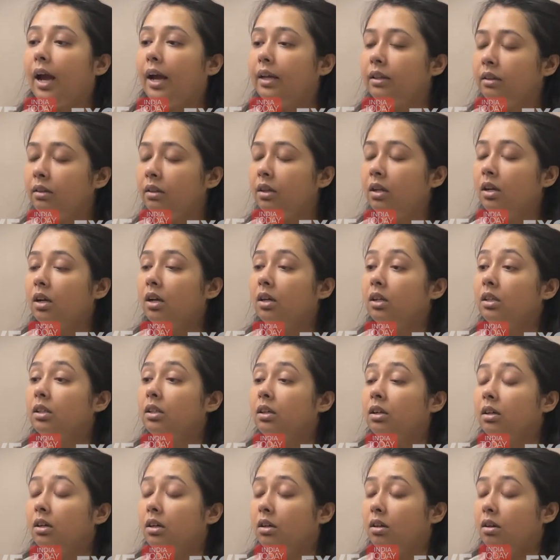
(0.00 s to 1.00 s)
and
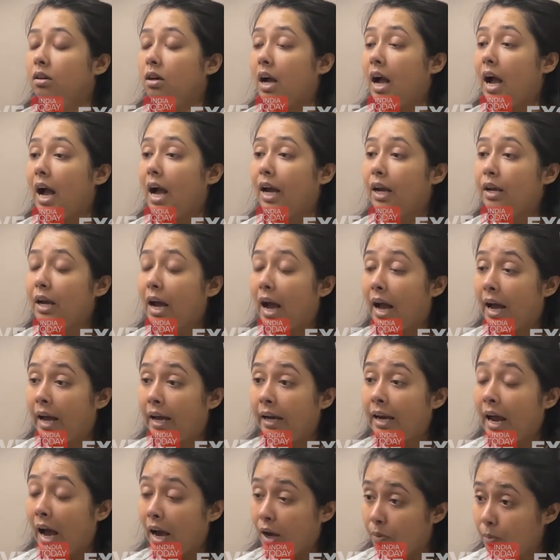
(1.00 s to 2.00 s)
uh, I
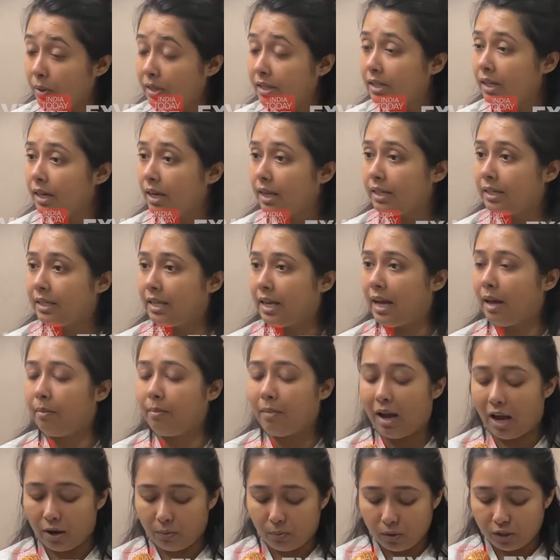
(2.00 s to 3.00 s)
and I was in
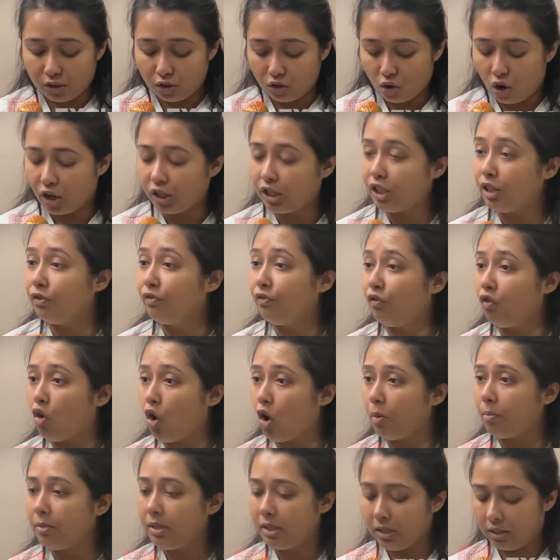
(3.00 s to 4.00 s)
Assam. I was not
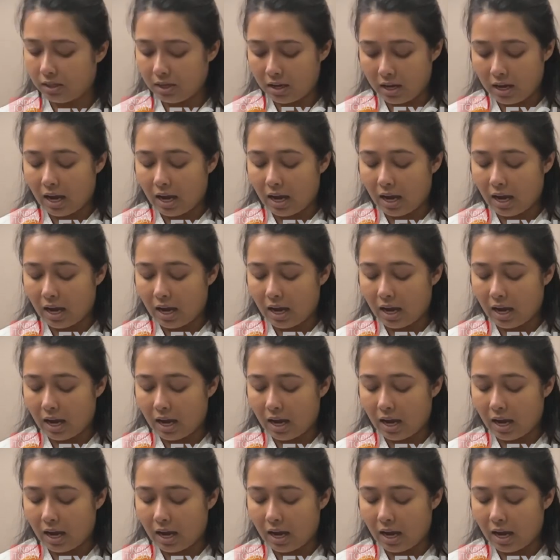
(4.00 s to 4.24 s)
informed.